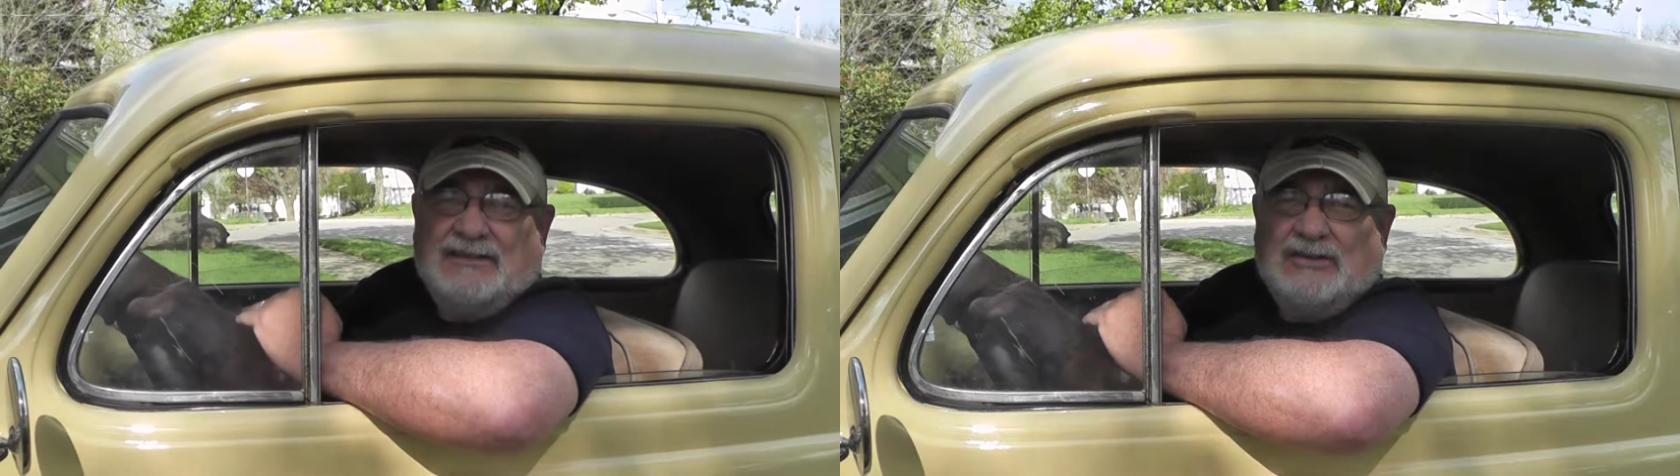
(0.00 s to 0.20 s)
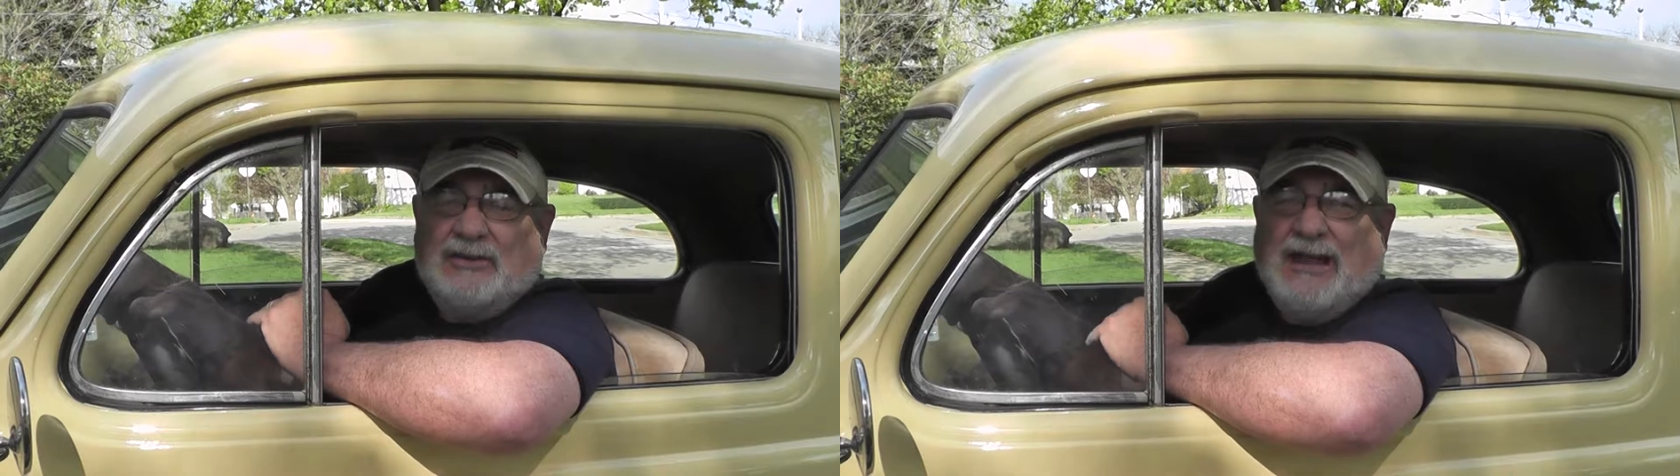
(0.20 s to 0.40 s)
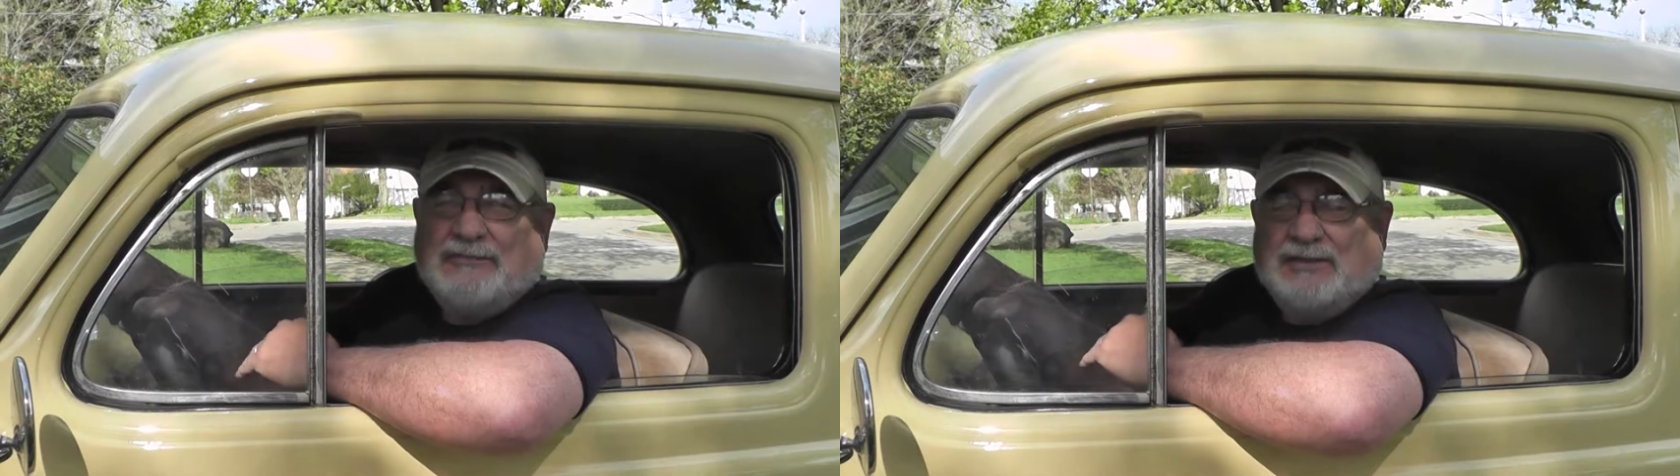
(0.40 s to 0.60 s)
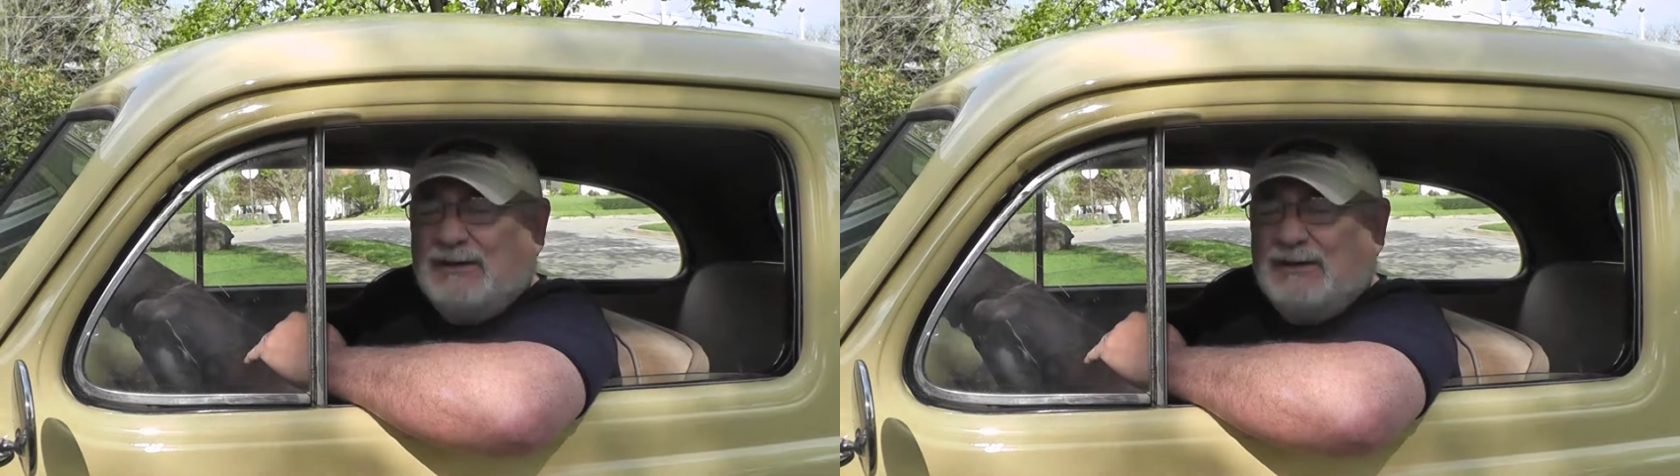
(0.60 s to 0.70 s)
you'll have to